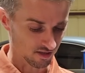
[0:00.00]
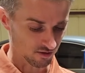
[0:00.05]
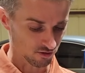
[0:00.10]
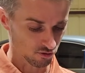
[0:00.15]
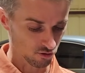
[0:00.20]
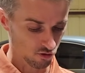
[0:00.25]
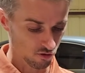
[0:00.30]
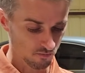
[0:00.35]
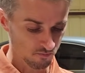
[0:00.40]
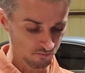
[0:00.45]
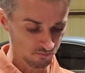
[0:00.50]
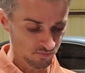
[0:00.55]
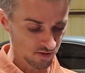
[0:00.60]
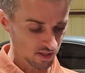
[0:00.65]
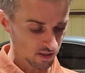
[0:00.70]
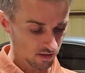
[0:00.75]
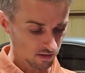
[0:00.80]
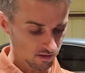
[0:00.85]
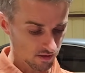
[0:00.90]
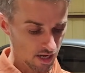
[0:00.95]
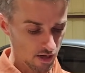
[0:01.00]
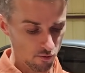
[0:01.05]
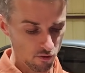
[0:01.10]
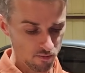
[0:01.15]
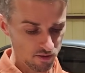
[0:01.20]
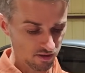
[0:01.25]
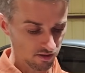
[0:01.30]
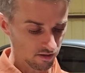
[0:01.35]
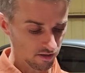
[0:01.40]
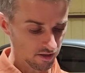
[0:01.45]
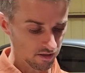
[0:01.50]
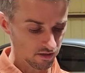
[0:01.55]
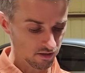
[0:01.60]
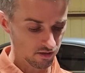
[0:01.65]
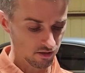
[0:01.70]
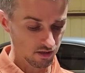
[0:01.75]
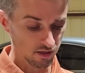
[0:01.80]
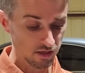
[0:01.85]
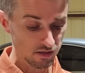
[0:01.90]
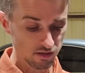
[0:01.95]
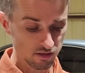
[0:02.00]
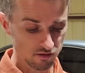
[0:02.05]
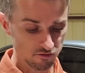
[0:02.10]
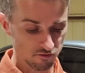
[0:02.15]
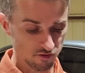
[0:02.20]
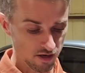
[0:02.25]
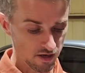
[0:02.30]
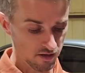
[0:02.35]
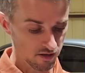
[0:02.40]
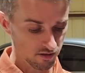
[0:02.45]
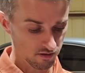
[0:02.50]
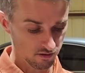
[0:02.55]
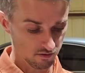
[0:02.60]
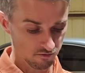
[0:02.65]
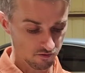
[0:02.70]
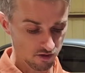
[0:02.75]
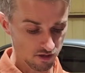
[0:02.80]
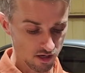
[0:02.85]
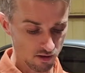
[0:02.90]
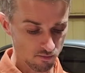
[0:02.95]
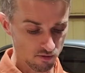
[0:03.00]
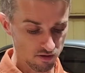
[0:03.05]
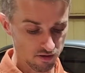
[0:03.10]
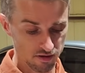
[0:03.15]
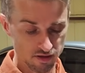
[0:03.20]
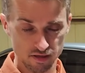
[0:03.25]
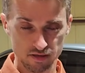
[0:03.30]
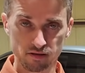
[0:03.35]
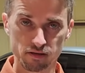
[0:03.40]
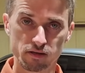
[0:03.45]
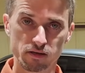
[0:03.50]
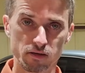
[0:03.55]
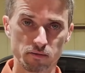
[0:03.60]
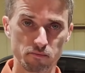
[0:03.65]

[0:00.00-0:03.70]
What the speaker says: So the equipment already identified the VIN number and the